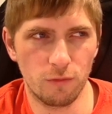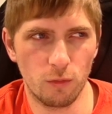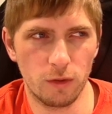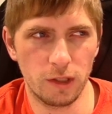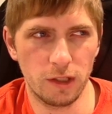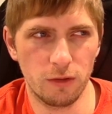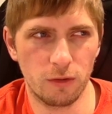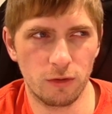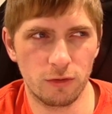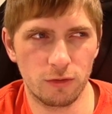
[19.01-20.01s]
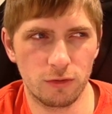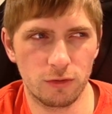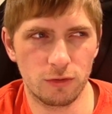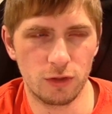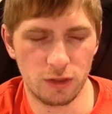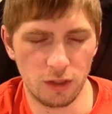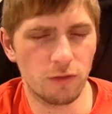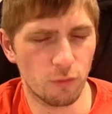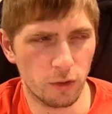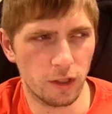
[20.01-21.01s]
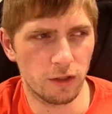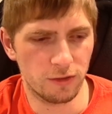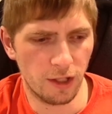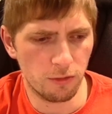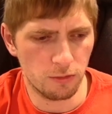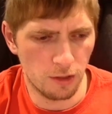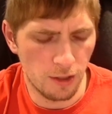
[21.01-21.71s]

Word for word: four years or just under four years now.